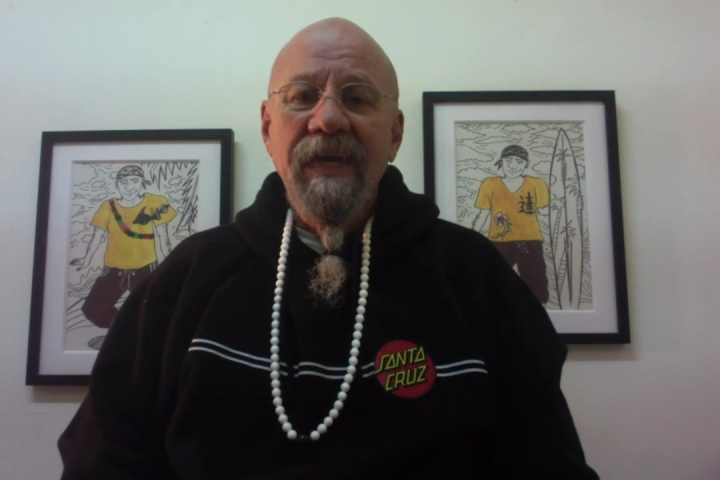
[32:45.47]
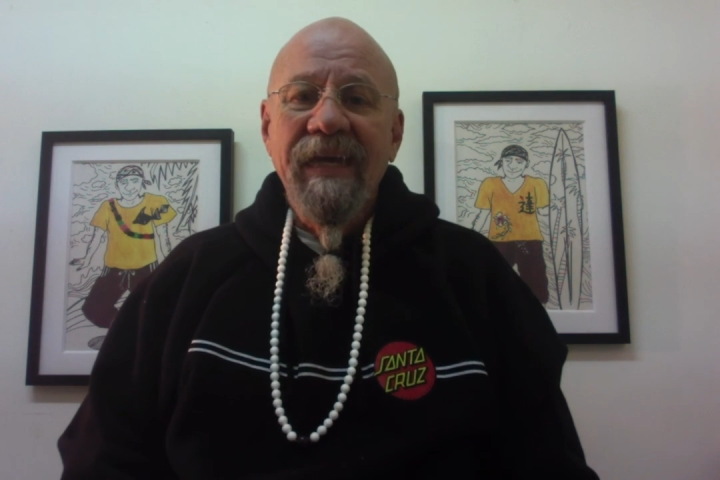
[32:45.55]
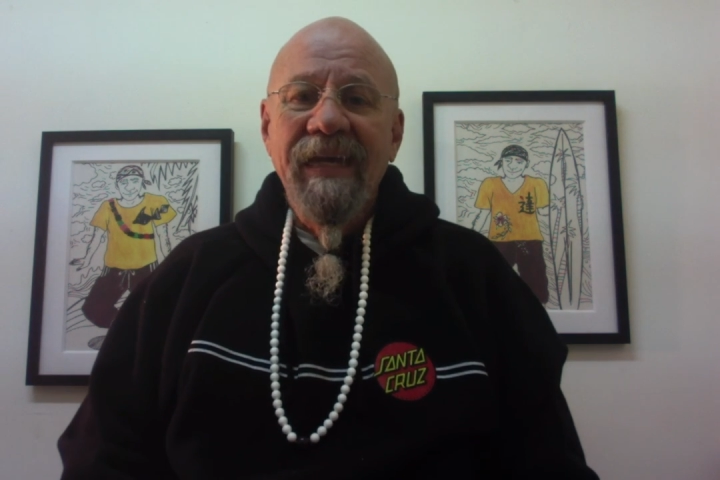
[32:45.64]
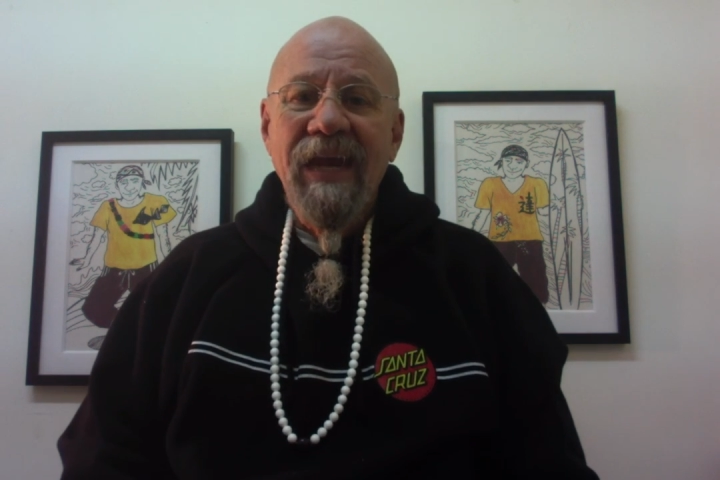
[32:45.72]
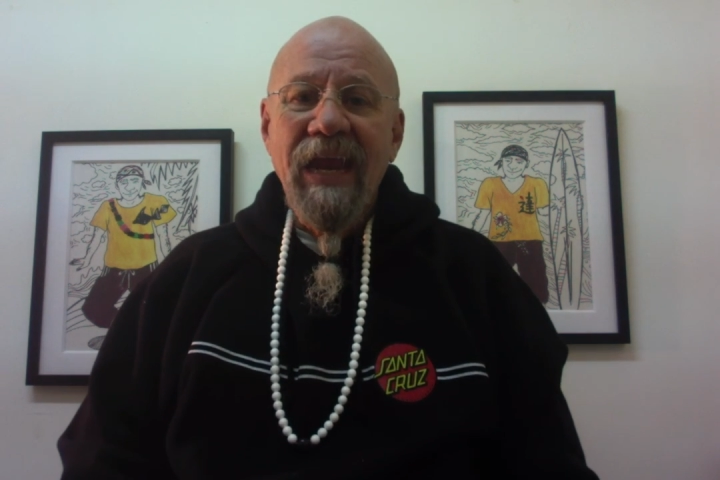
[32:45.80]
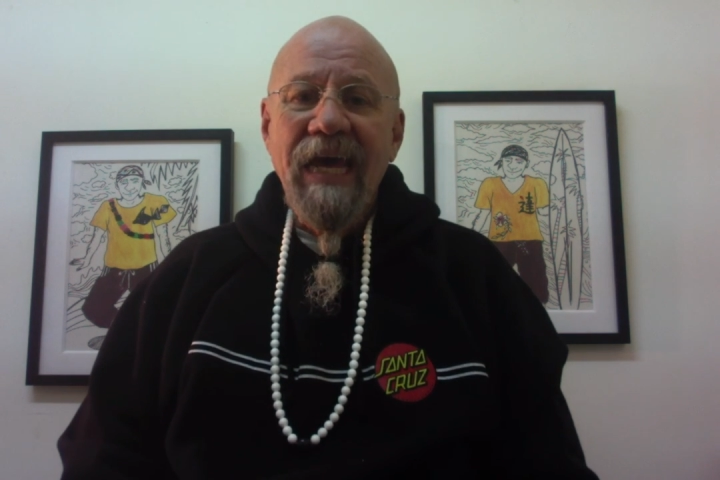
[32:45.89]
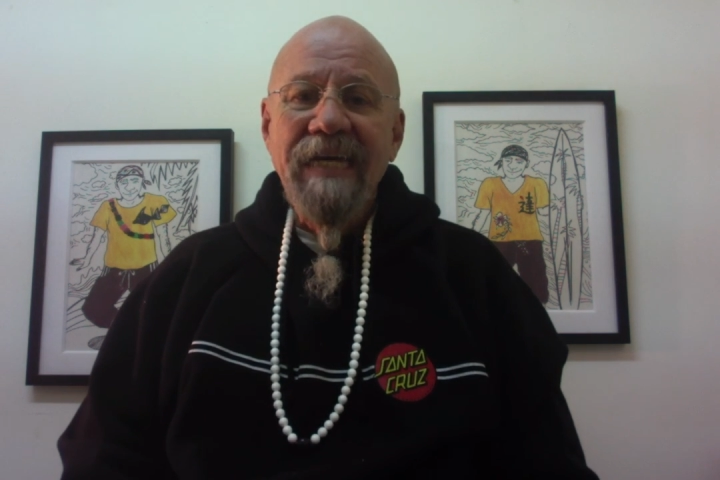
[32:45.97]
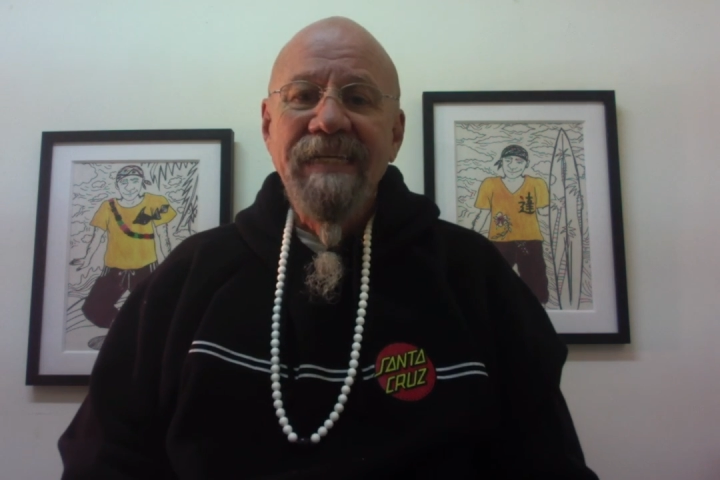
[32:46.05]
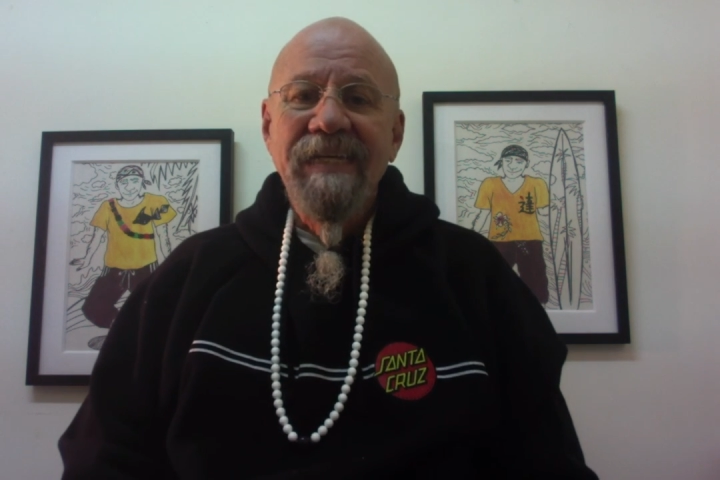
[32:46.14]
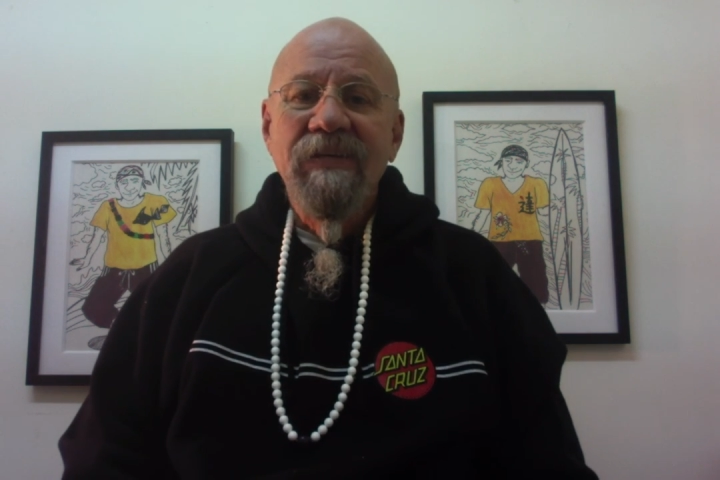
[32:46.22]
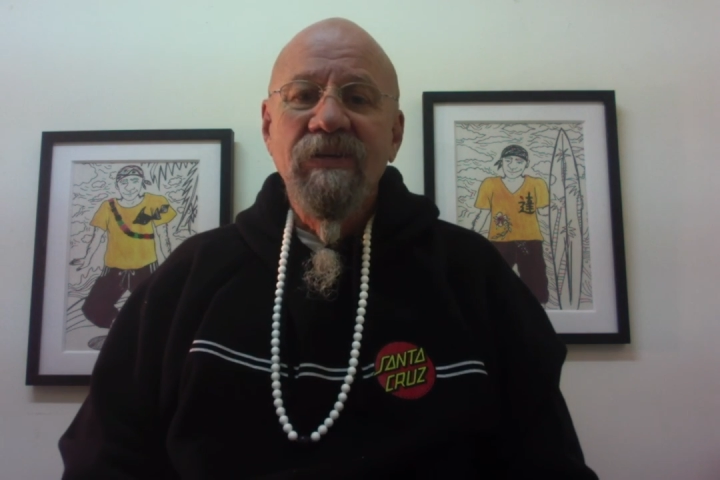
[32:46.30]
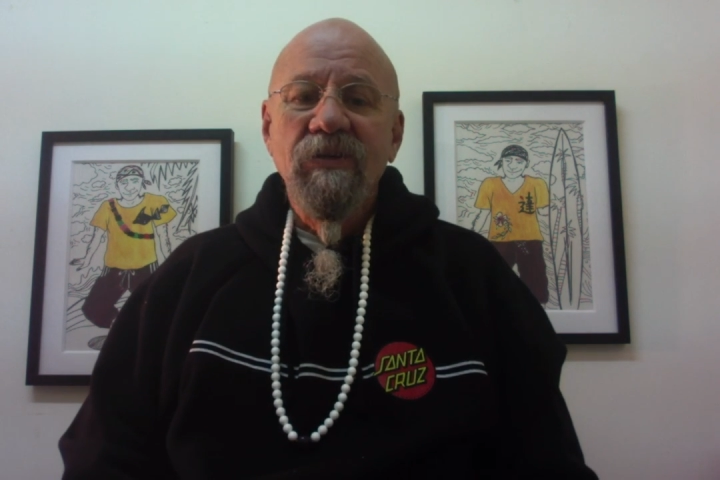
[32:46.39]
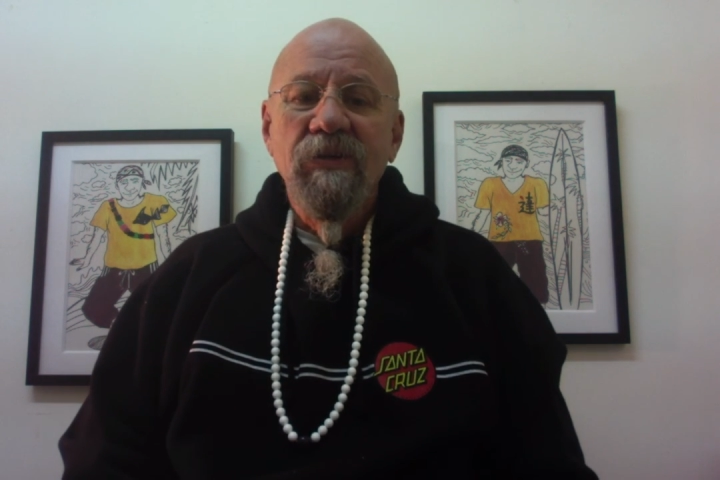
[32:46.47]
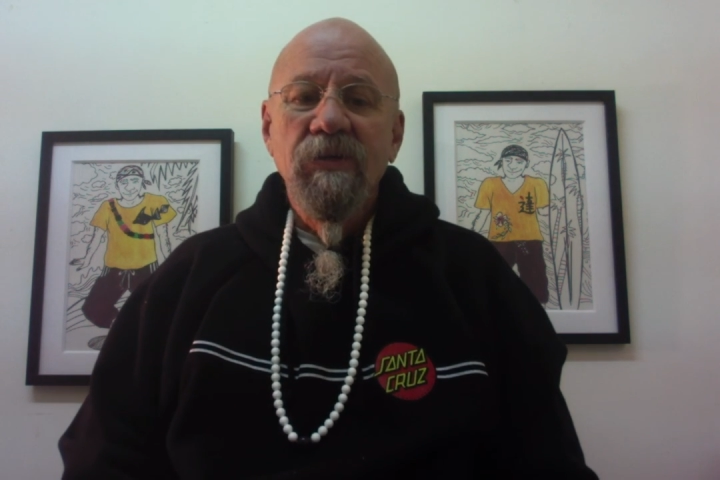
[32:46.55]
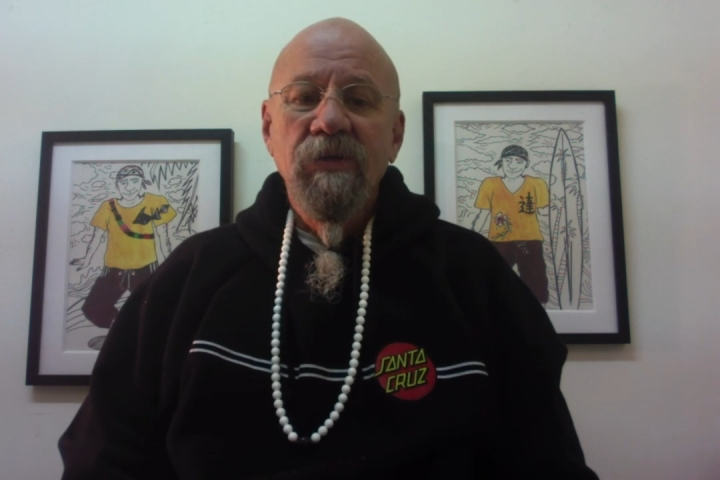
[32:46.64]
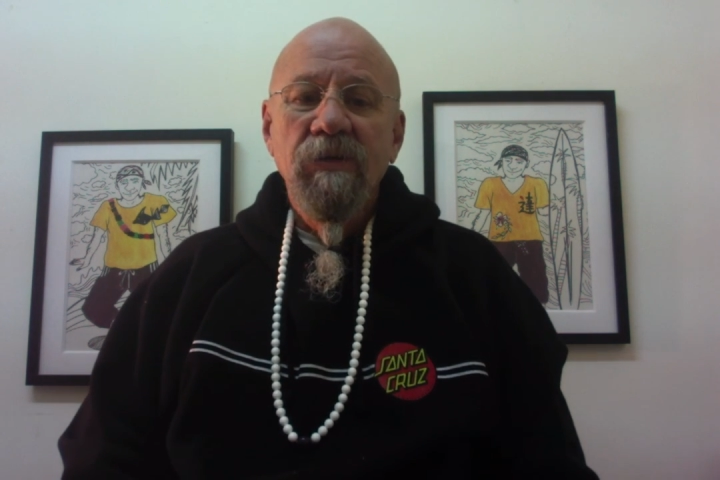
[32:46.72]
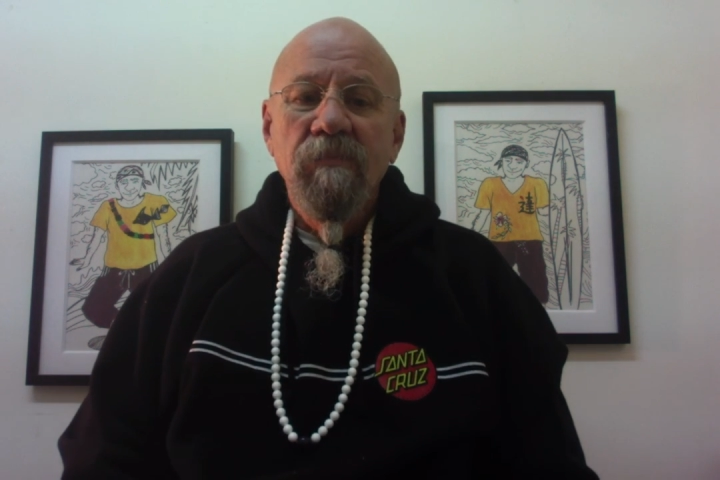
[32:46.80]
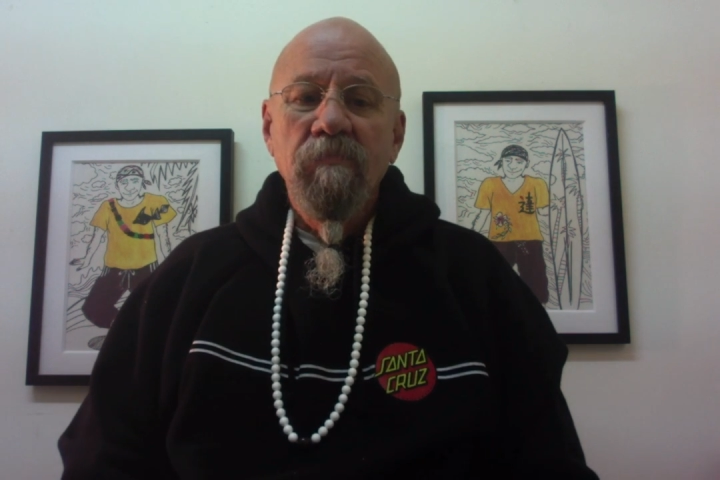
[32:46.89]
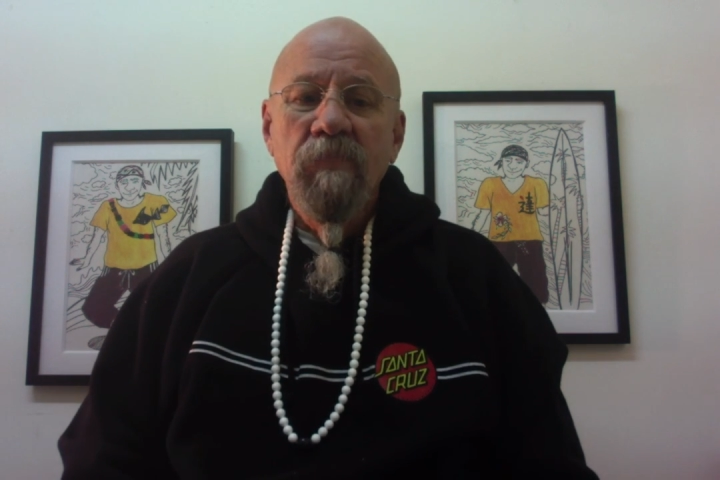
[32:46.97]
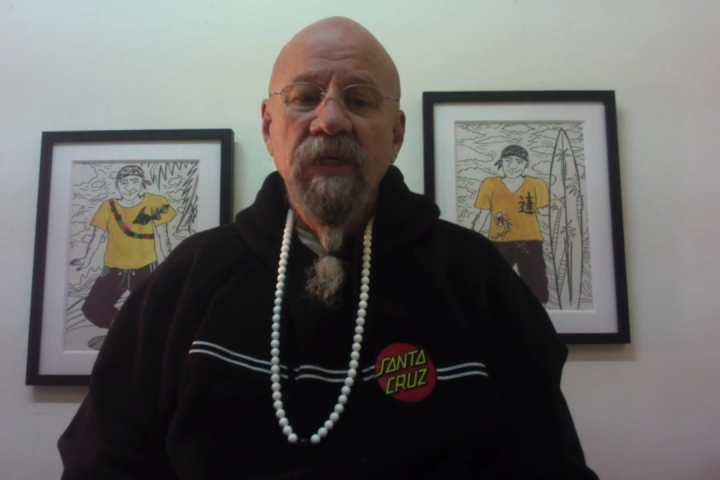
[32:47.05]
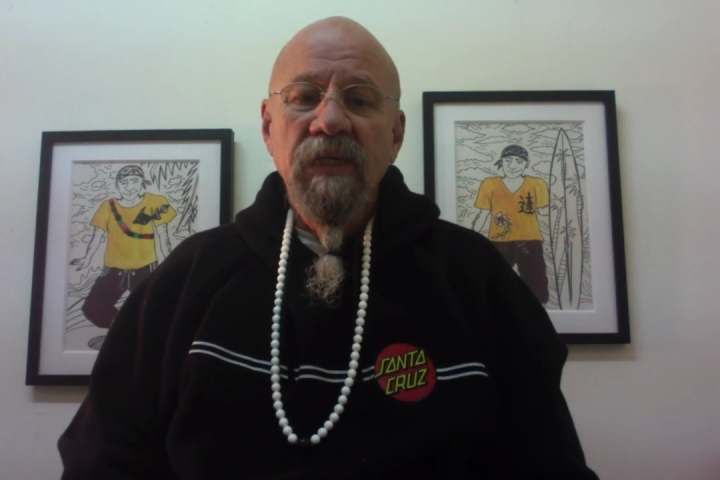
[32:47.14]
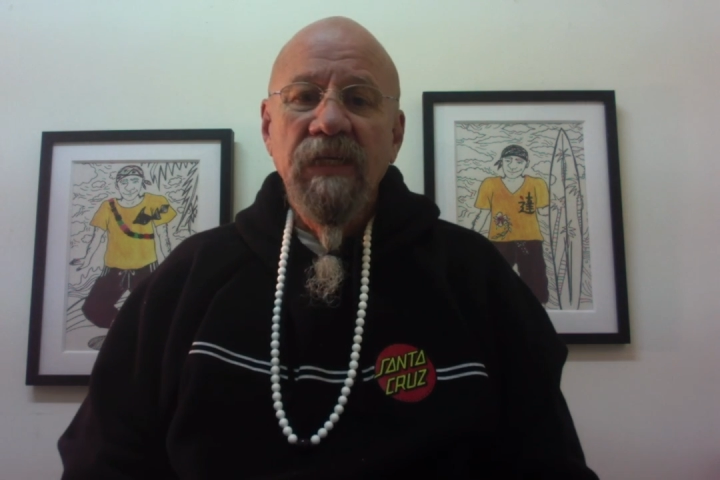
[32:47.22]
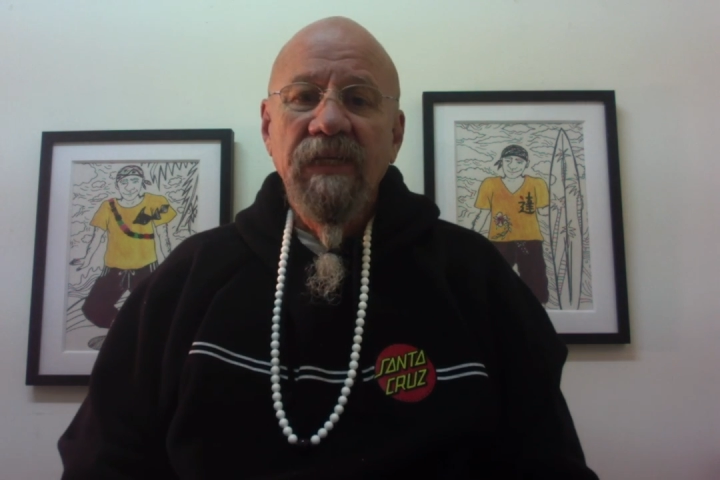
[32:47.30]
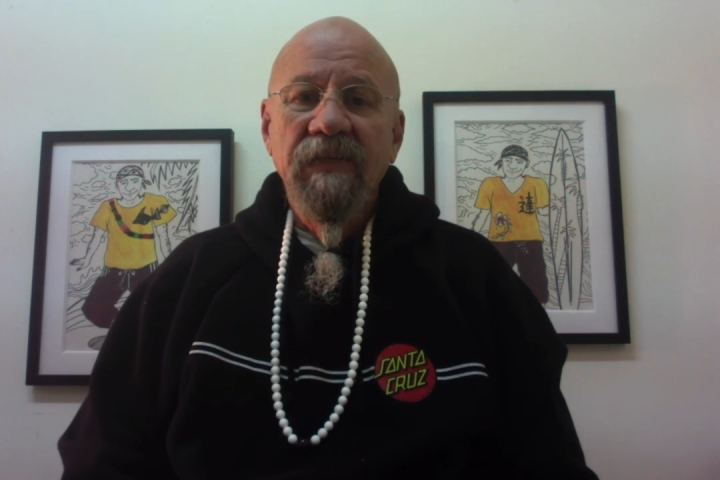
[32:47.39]
enlightened
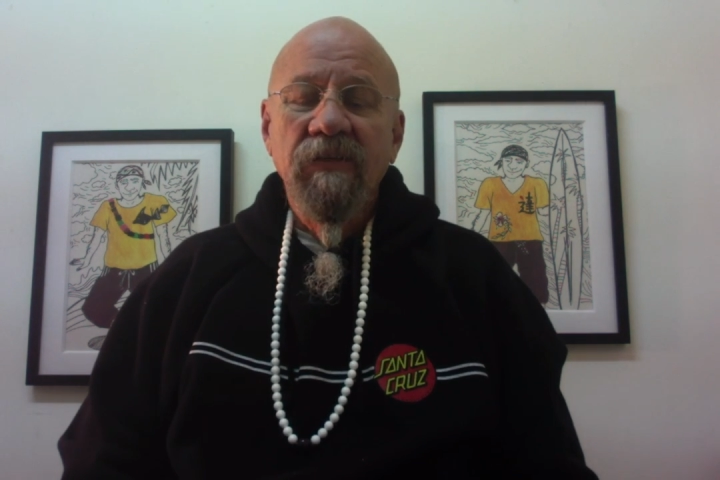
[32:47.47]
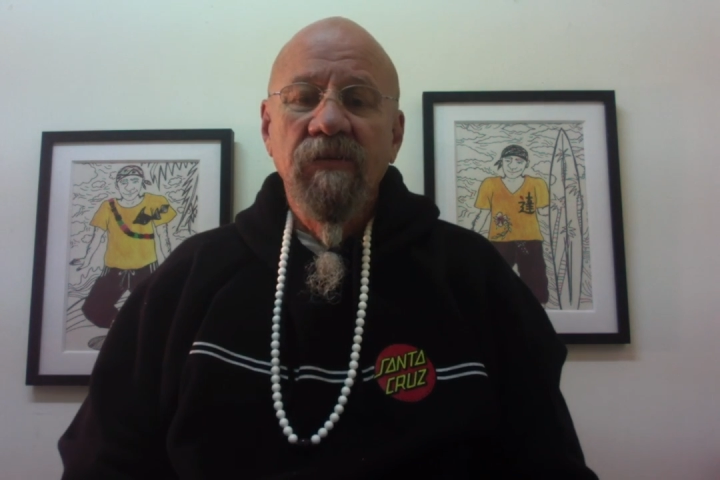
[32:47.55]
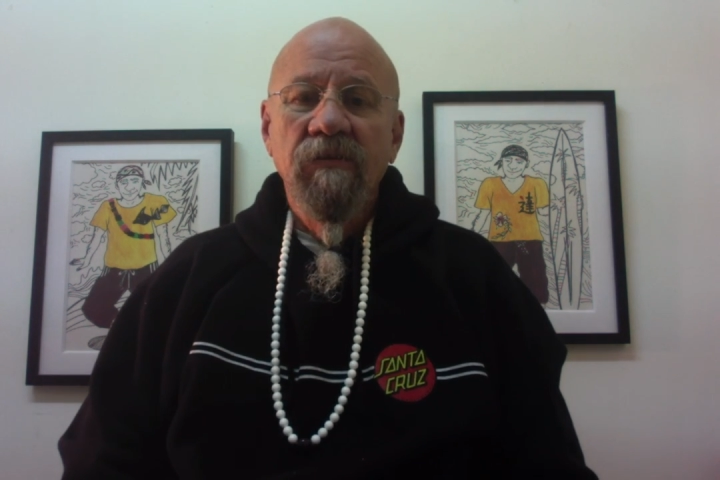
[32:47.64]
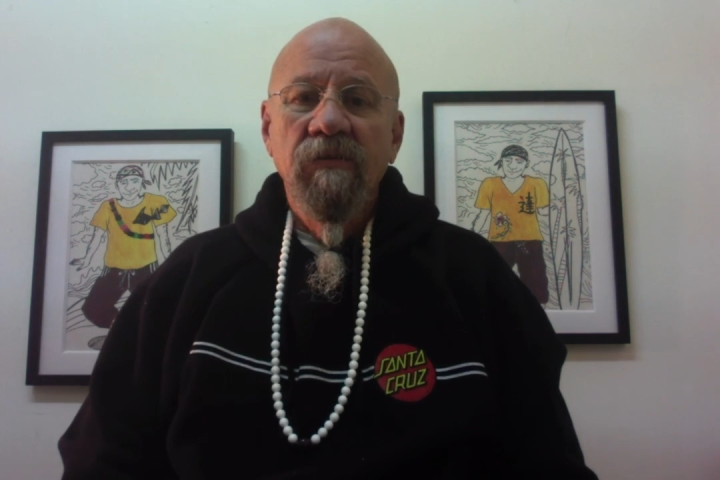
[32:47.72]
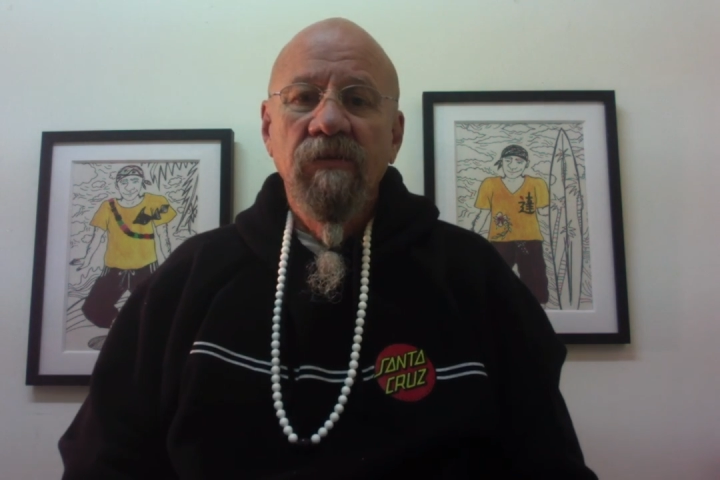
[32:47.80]
being.